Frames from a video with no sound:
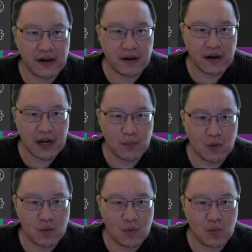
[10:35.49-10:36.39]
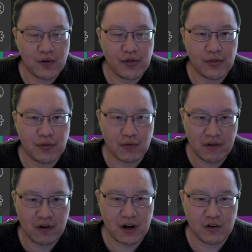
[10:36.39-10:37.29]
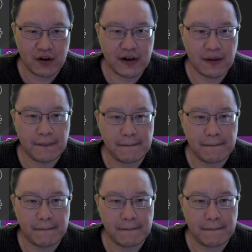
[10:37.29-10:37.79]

table with 3 records.